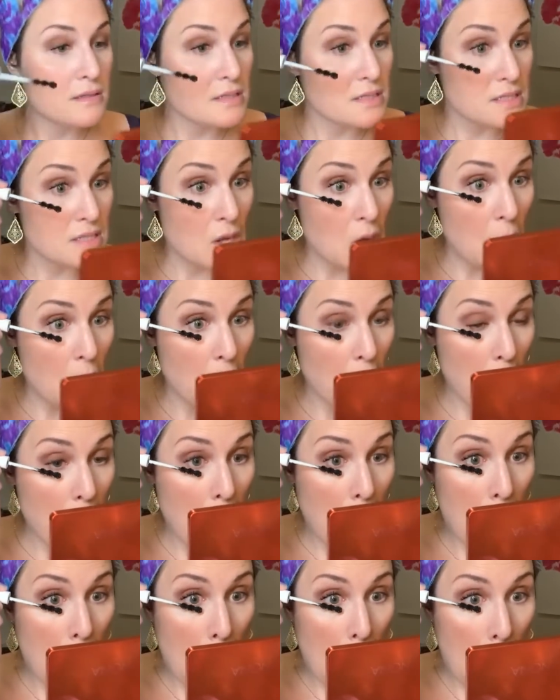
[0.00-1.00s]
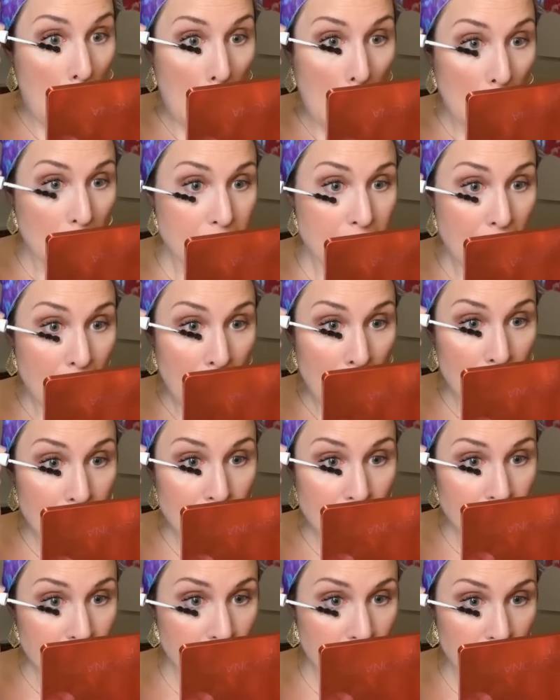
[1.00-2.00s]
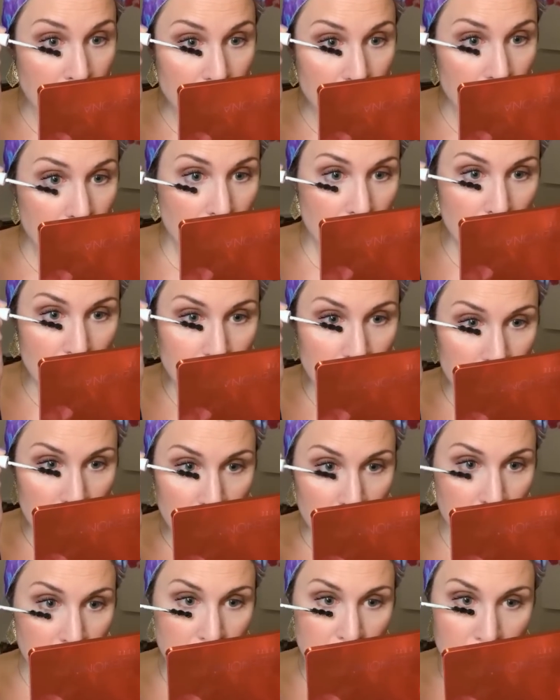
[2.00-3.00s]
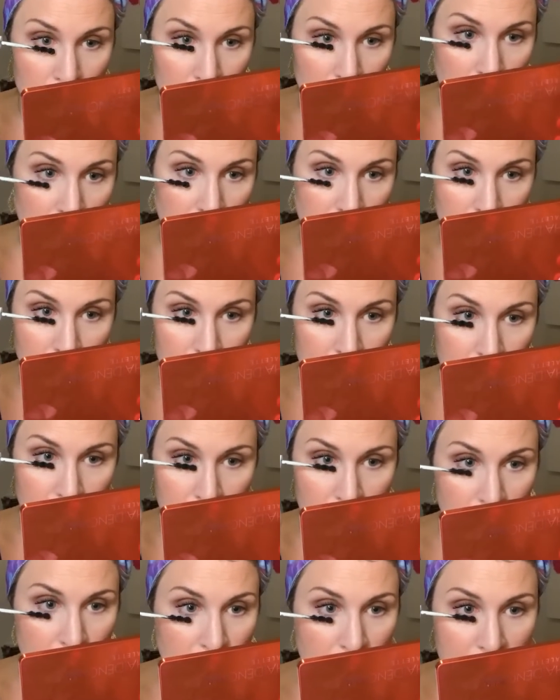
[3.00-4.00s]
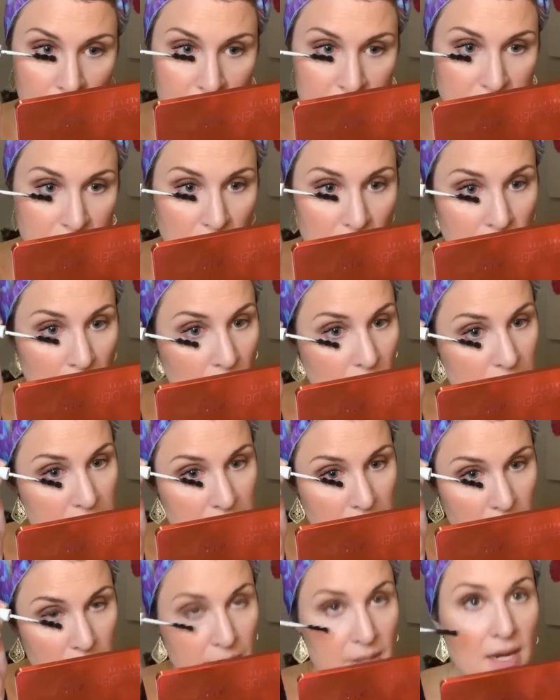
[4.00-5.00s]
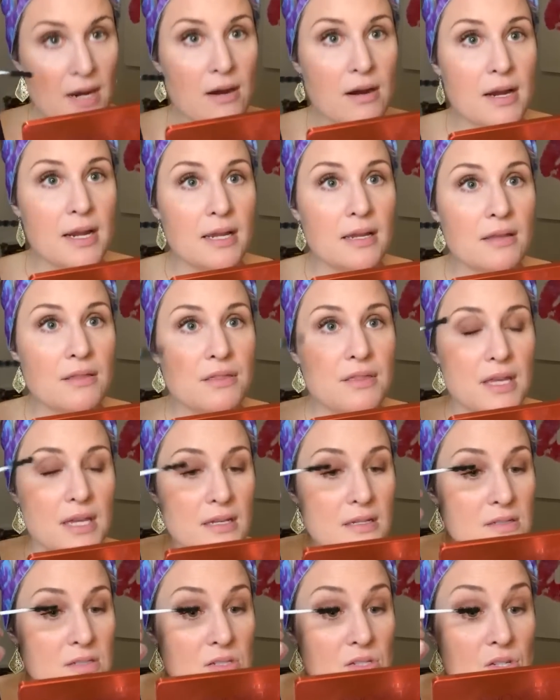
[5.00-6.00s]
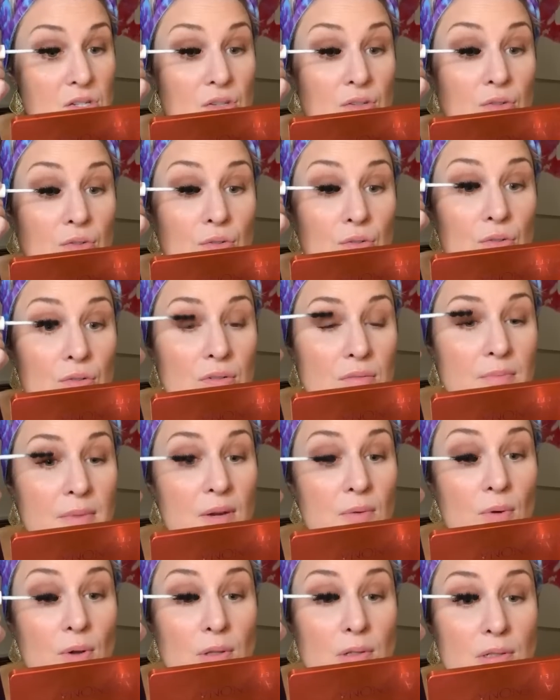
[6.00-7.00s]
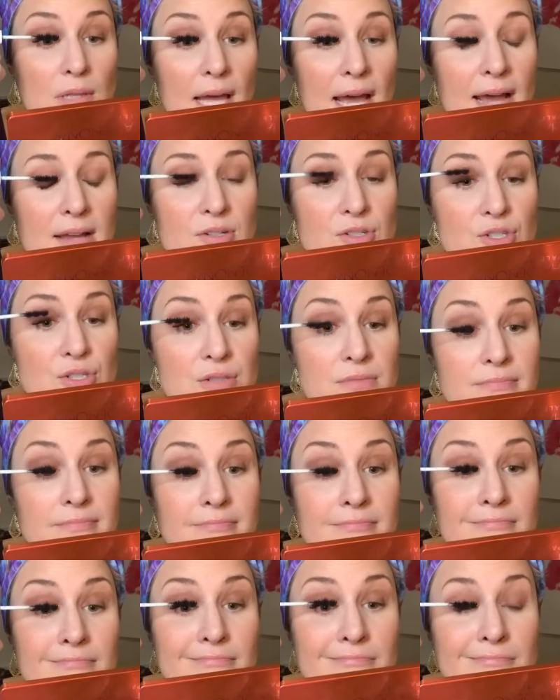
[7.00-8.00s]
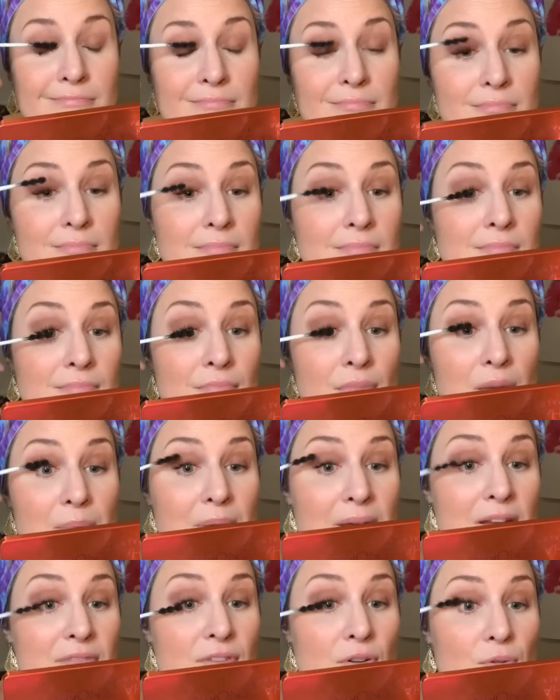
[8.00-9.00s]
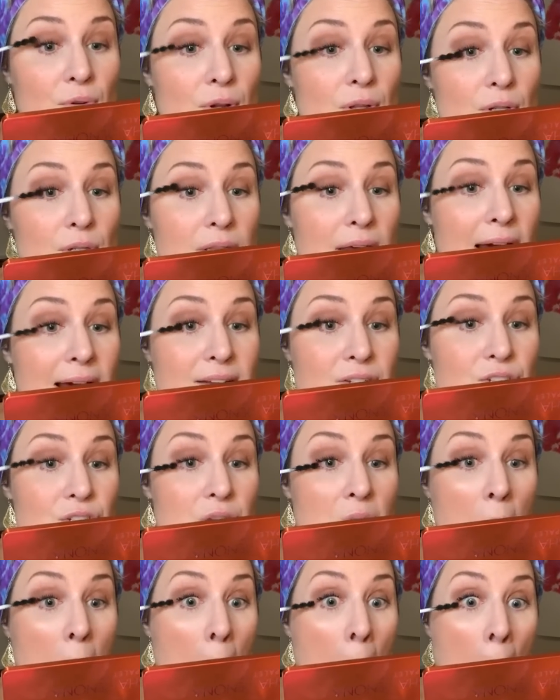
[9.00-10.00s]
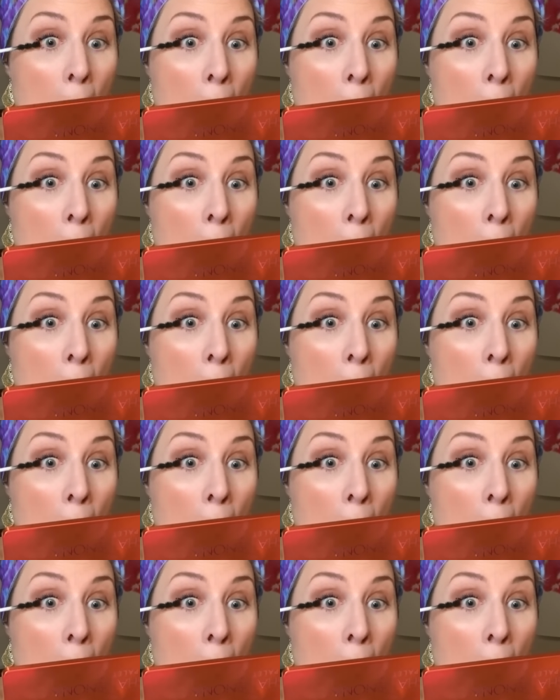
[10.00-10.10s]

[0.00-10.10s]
So yeah, I like it. I mean, I don't know, guys. I'm always comparing things to my roller lash, my Benefit roller lash.